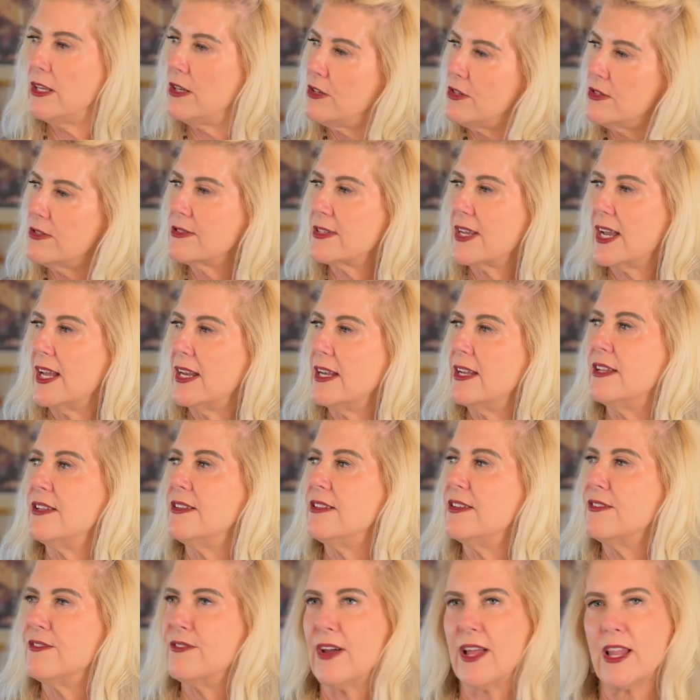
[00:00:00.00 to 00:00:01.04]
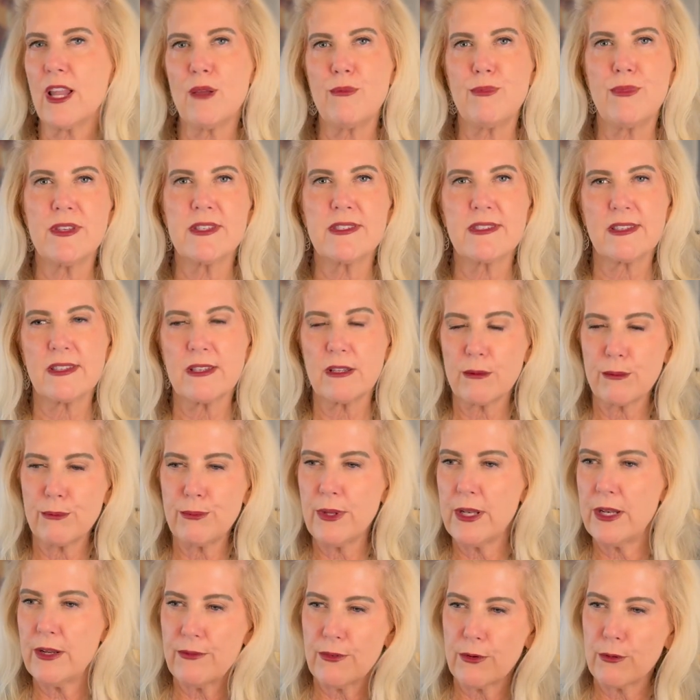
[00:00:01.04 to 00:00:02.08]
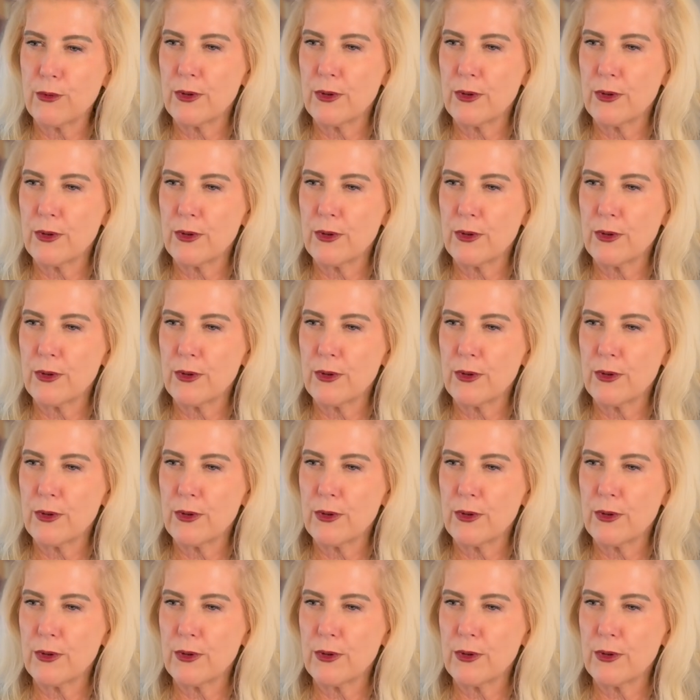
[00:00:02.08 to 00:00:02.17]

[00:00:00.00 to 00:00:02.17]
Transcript: you just kind of develop this little bit of a